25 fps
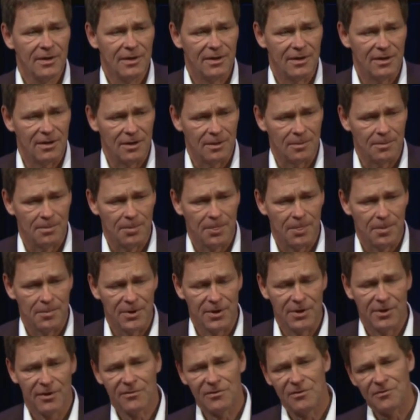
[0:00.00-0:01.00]
Um,
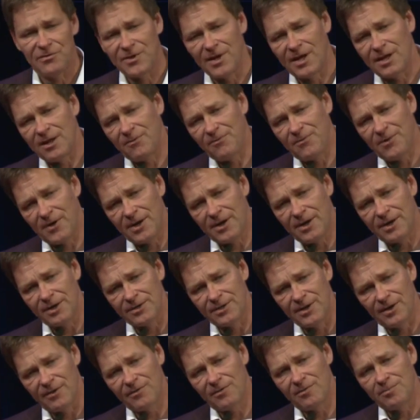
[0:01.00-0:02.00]
because in static fire, it
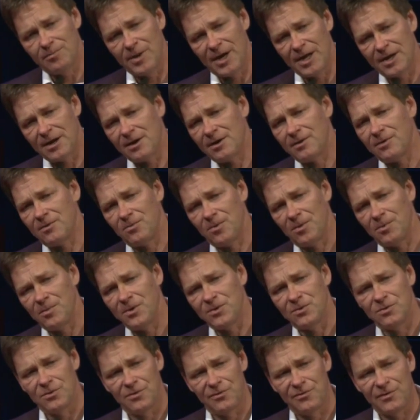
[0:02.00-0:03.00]
doesn't matter when we
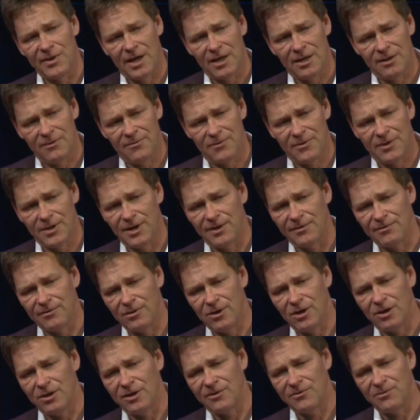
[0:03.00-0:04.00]
do the static fire as
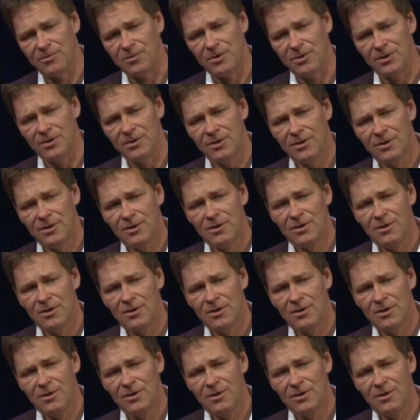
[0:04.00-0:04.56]
long as we,